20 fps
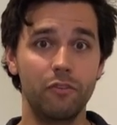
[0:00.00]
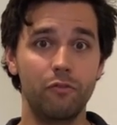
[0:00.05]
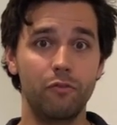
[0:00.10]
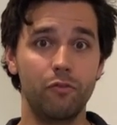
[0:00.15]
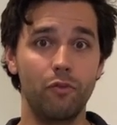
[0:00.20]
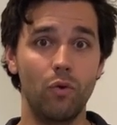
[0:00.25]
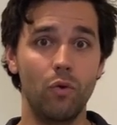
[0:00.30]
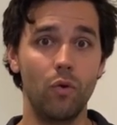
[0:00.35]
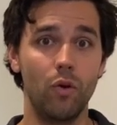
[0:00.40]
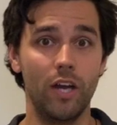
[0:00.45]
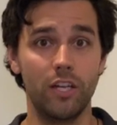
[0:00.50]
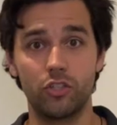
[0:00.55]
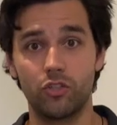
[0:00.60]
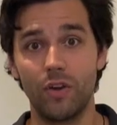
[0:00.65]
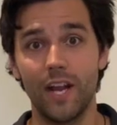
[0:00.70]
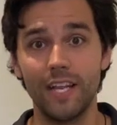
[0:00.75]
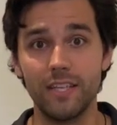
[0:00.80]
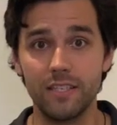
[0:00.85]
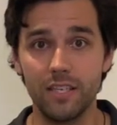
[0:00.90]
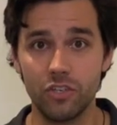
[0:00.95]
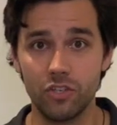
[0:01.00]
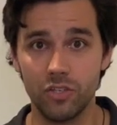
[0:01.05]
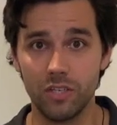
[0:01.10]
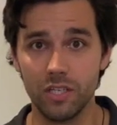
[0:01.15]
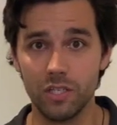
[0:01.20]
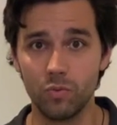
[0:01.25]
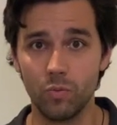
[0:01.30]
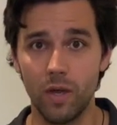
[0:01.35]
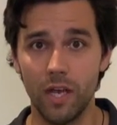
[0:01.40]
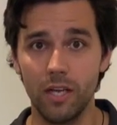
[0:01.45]
for a transition
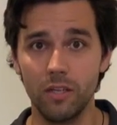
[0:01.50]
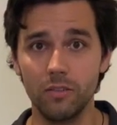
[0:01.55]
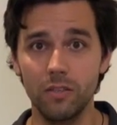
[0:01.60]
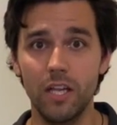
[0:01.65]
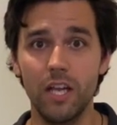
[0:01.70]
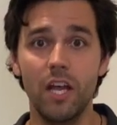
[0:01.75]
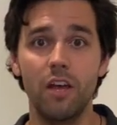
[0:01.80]
as well.